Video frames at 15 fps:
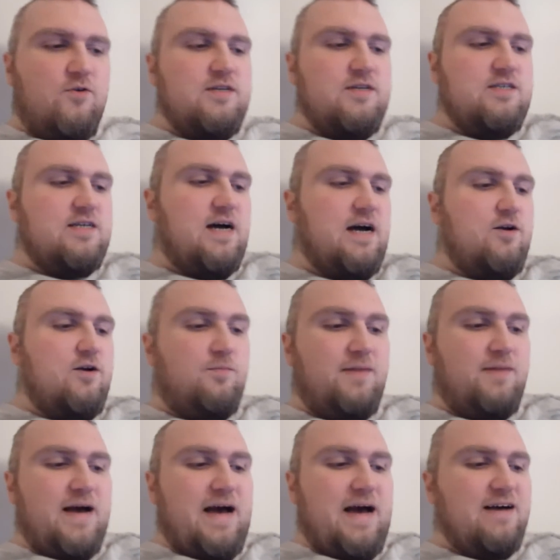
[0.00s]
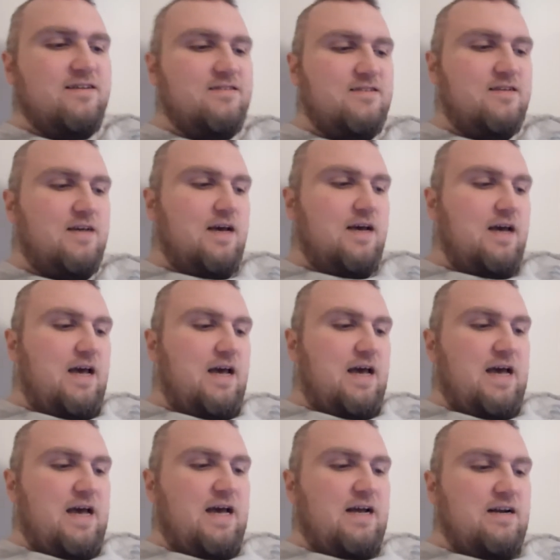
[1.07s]
entire past
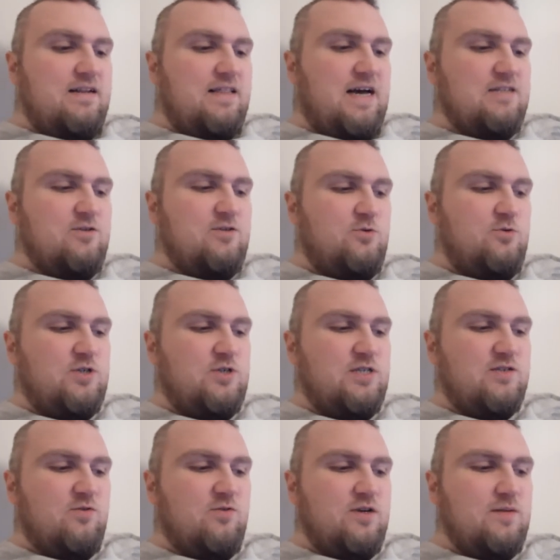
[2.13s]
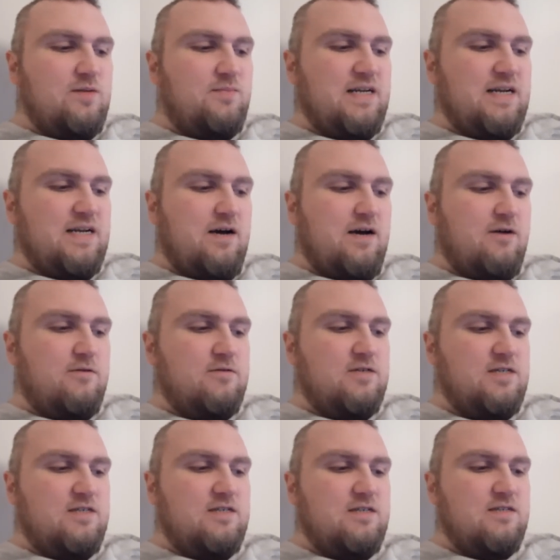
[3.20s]
and that's who she's going to be now
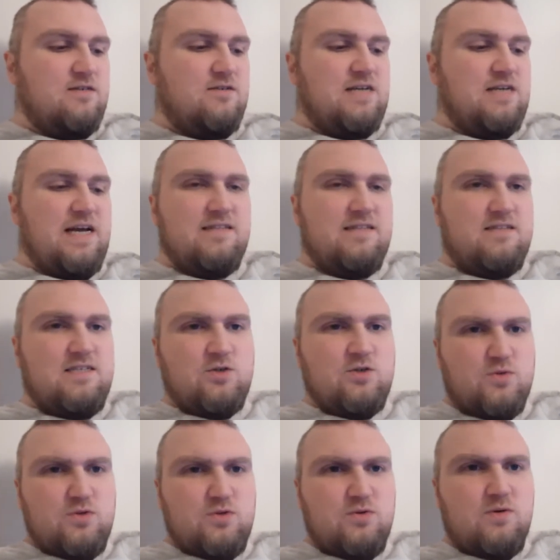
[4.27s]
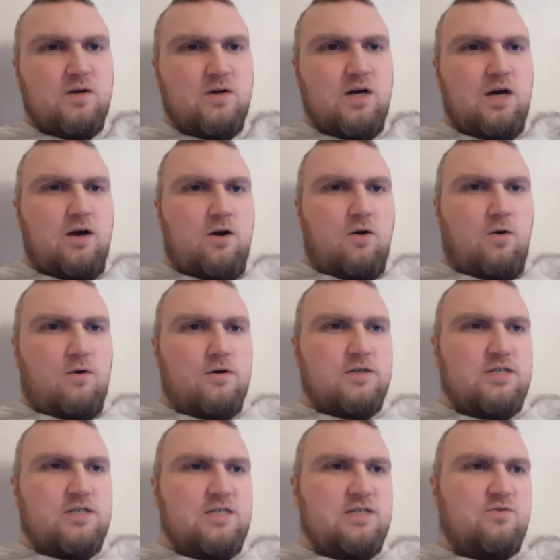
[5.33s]
she's either nancy drew or
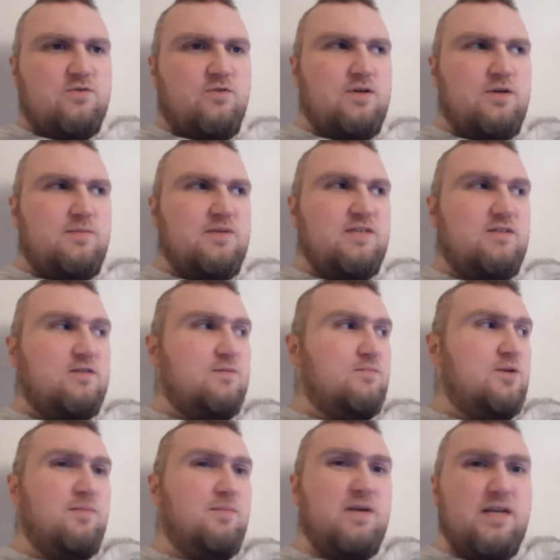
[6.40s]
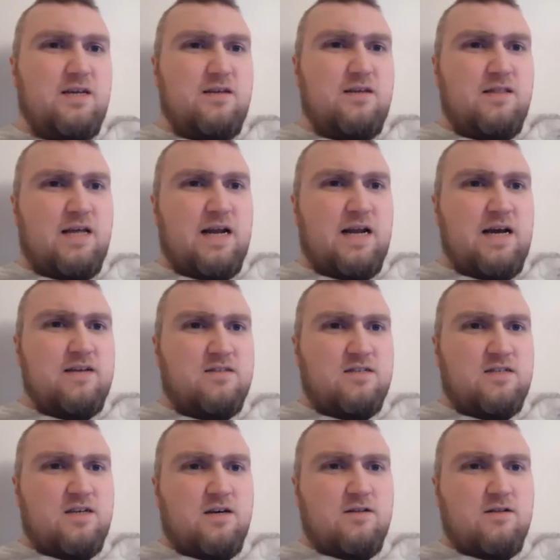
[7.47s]
she's going to be some comedian that has
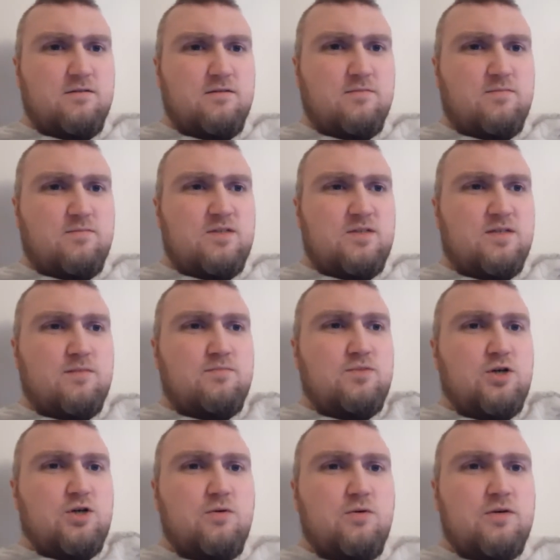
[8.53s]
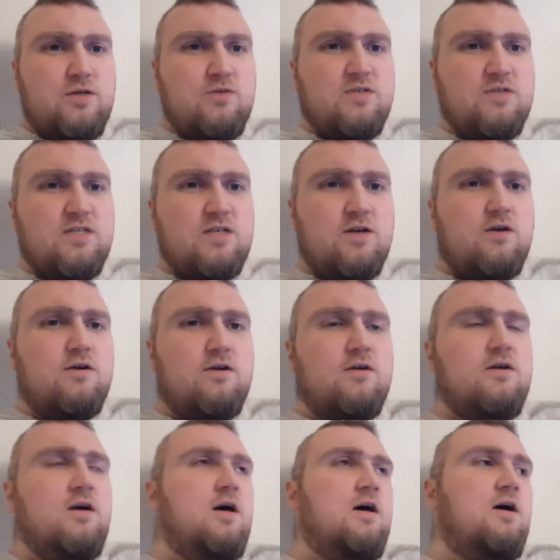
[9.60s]
to tell some joke using
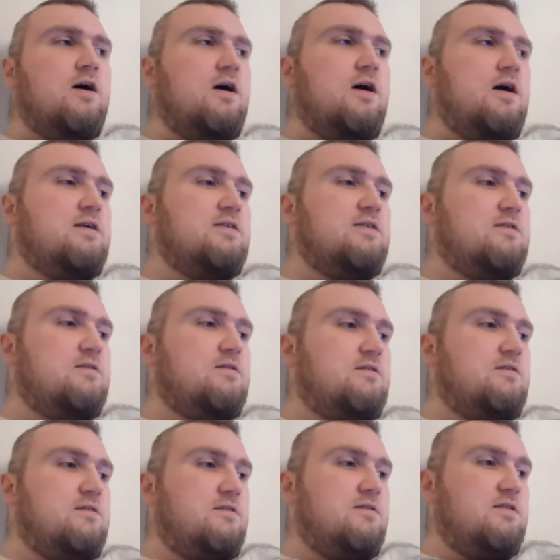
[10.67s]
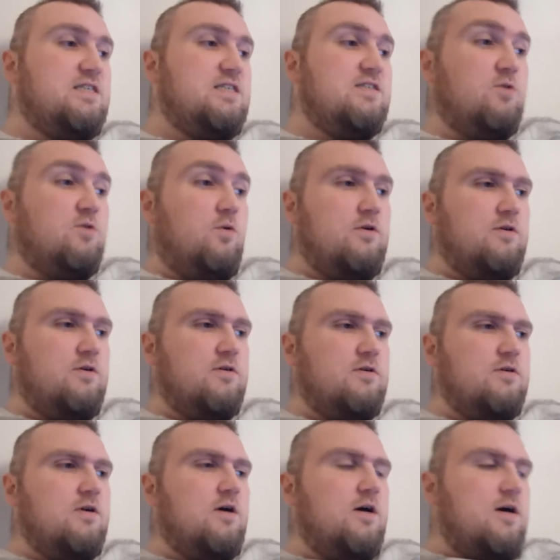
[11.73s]
her uh,
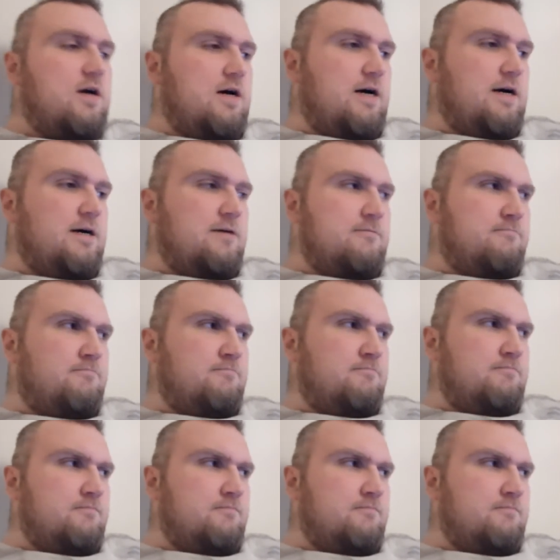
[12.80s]
disorder um